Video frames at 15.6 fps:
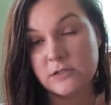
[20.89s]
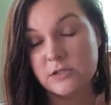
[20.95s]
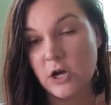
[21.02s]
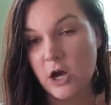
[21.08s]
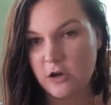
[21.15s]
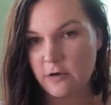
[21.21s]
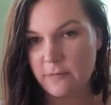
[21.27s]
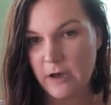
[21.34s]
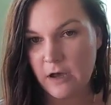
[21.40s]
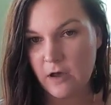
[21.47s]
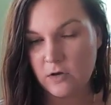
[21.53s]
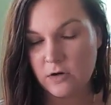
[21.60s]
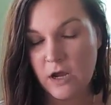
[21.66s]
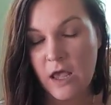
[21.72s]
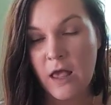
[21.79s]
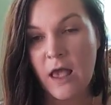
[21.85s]
to talk
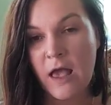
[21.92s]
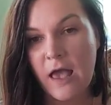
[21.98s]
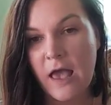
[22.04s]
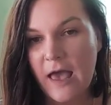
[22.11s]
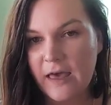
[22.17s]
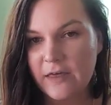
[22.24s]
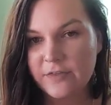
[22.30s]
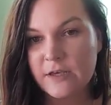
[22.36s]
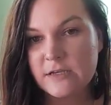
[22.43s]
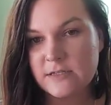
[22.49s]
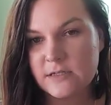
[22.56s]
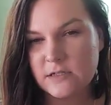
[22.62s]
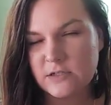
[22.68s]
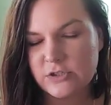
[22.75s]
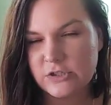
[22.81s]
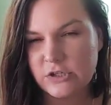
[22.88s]
about ethics
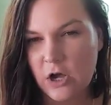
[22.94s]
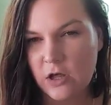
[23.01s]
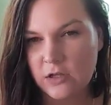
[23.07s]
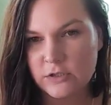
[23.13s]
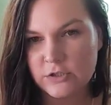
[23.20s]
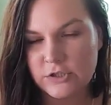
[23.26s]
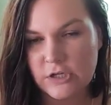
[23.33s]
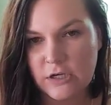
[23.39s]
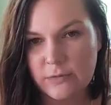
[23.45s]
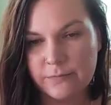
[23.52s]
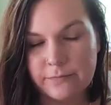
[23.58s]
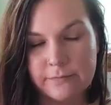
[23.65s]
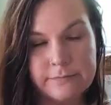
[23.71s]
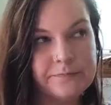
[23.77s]
in astrology.